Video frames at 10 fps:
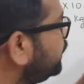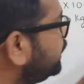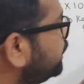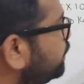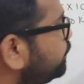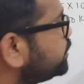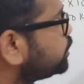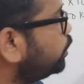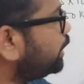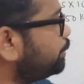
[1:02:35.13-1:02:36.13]
we derived F
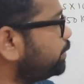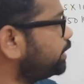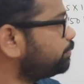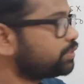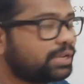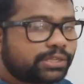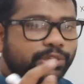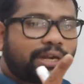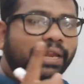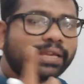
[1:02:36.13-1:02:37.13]
is equal to ma.
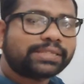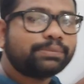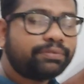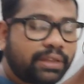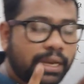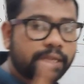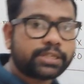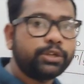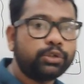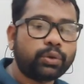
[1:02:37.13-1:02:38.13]
Children, exam if they'll
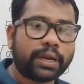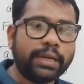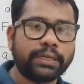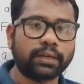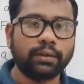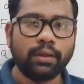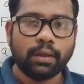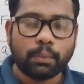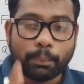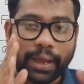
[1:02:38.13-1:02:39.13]
ask you to write a
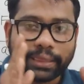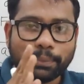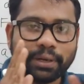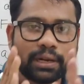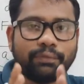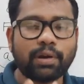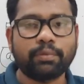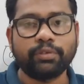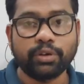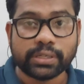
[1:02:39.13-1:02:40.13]
mathematical
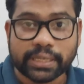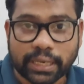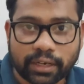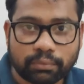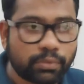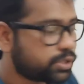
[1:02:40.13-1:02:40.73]
form of Newton's second law of